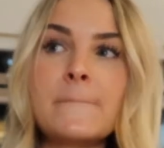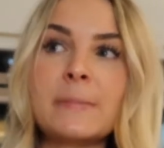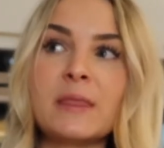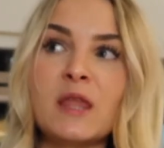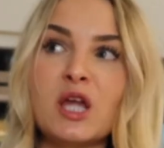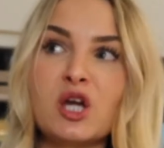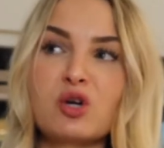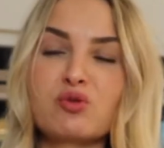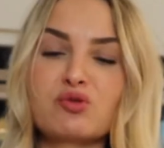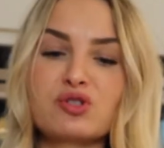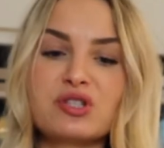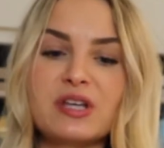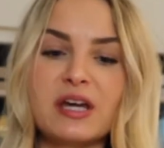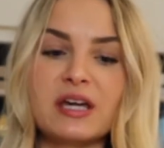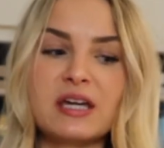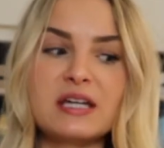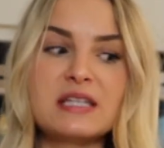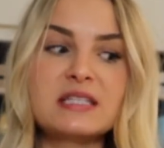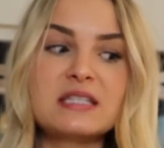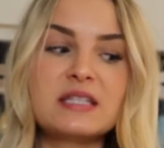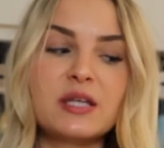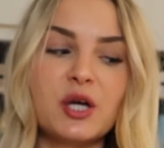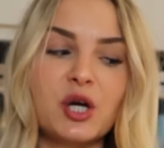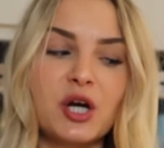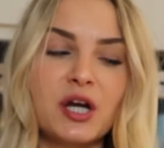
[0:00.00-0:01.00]
he was like, is
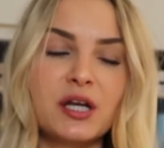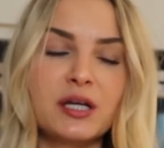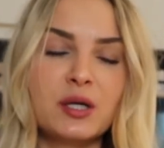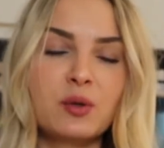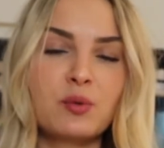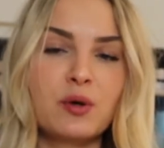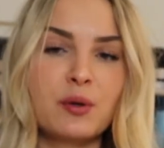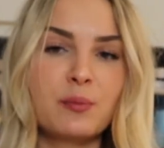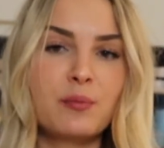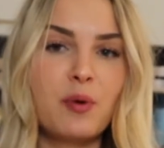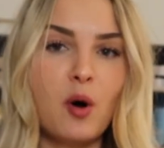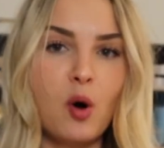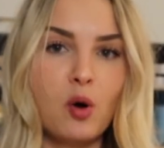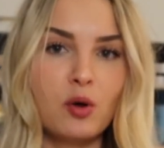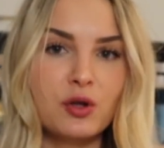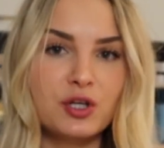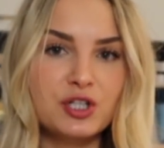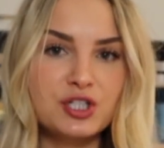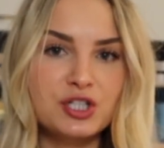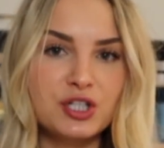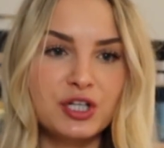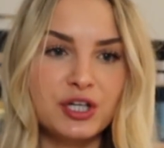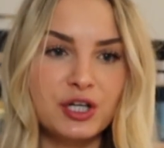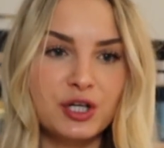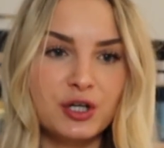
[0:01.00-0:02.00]
there anyone
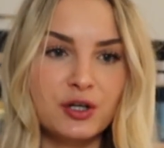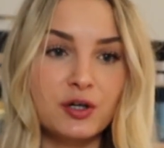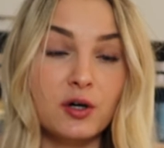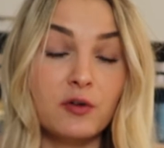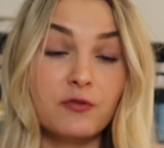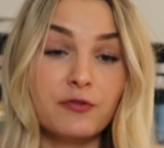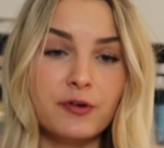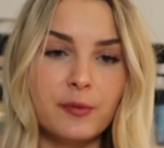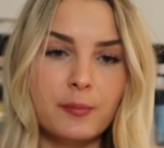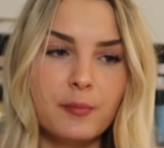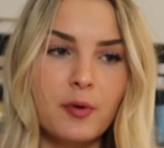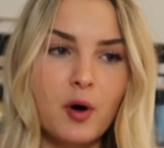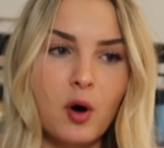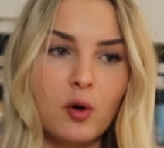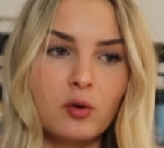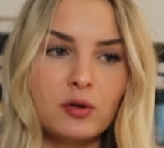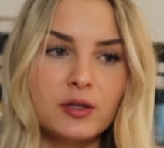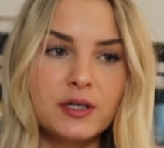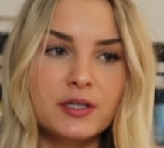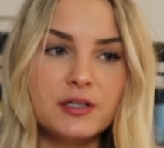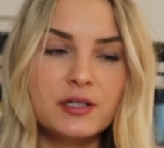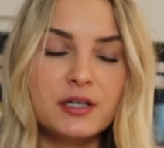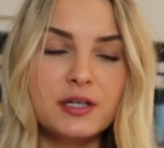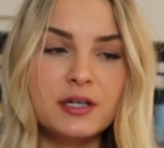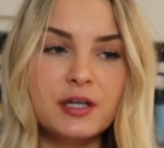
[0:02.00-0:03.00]
Polish in here, or from
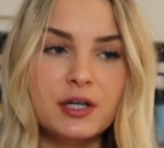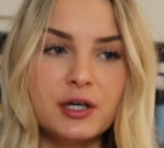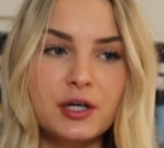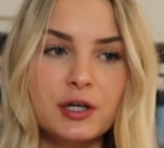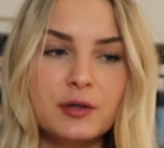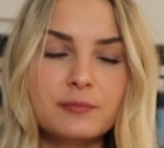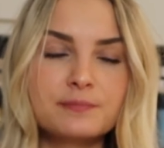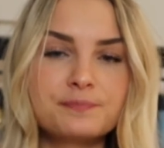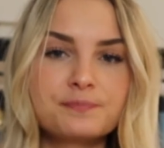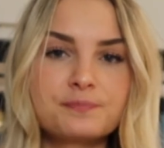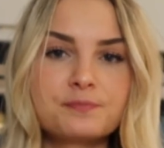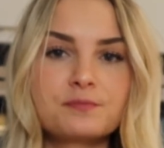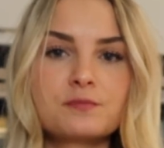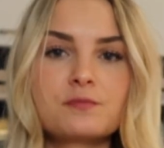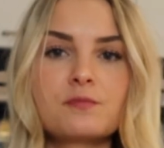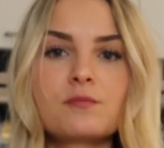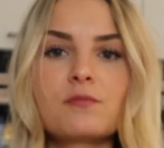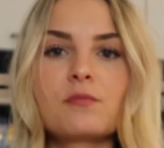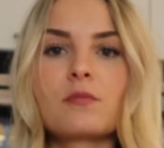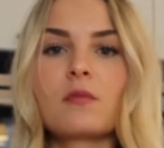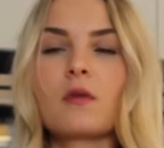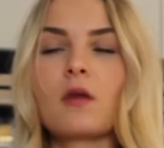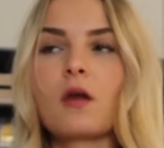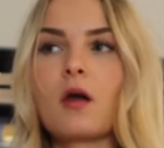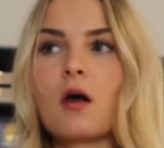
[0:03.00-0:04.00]
Poland in here?
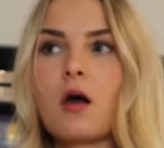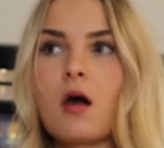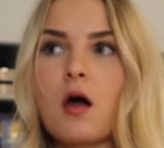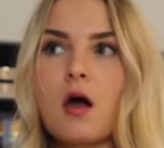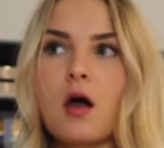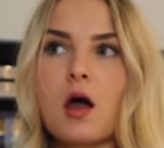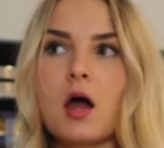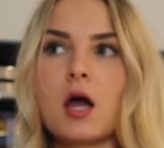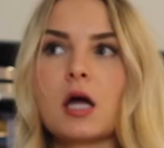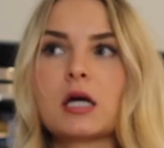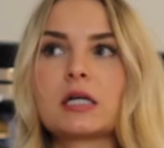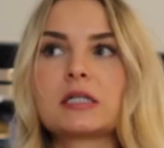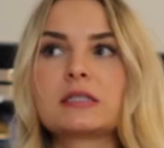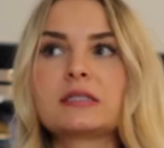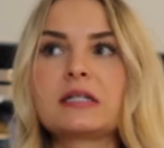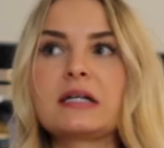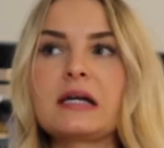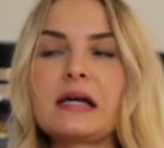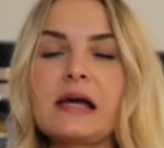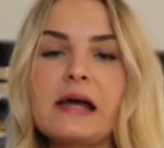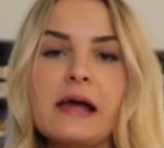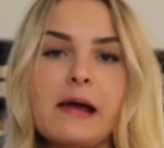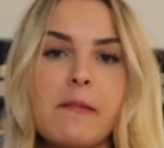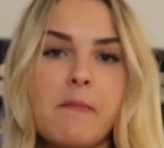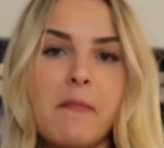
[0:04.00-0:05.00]

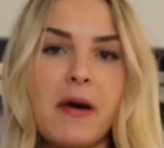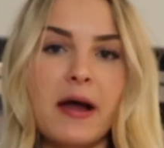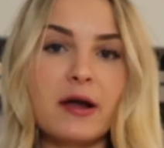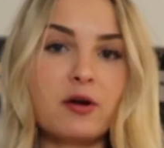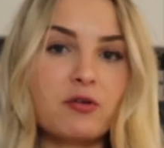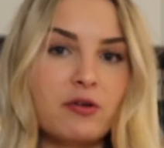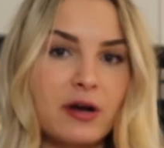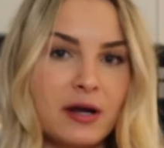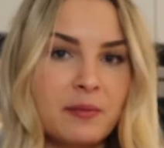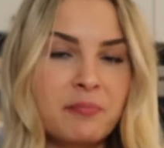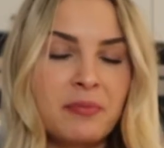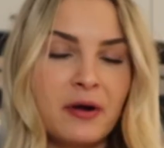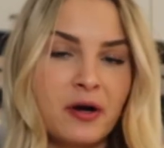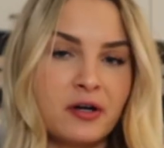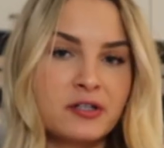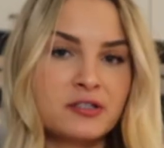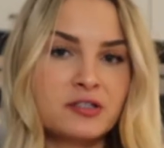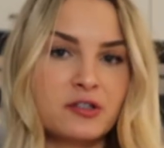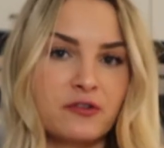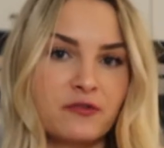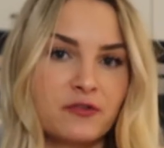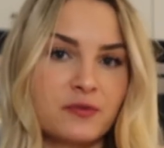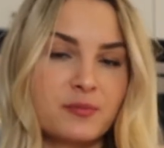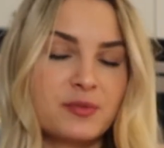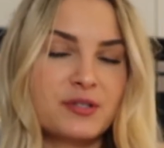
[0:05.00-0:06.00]
And my grandparents
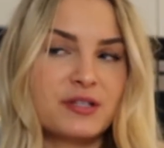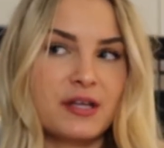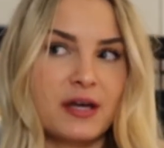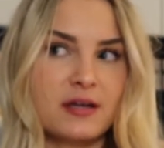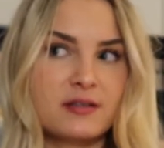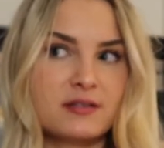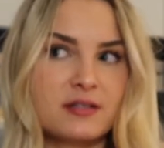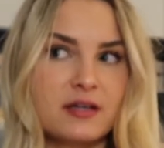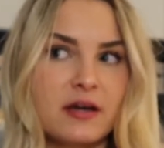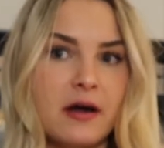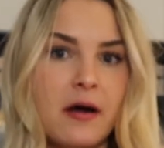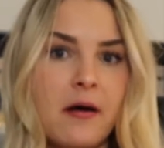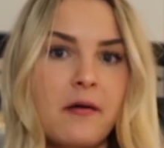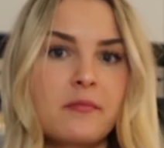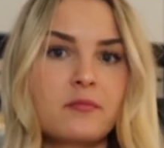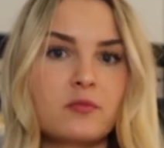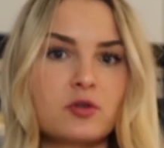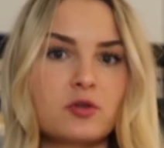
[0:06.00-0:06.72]
are from Silesia,